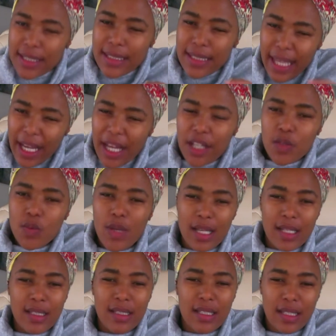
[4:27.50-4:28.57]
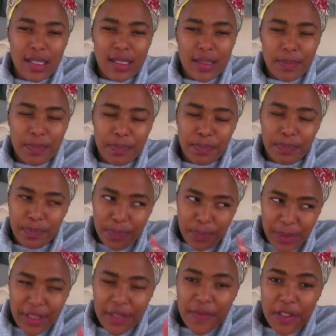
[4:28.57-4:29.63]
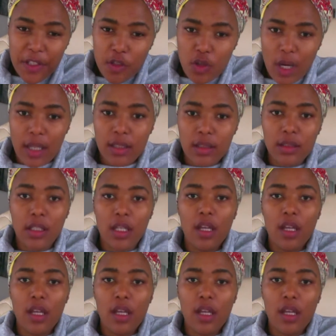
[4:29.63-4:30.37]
second one is a bit of a struggle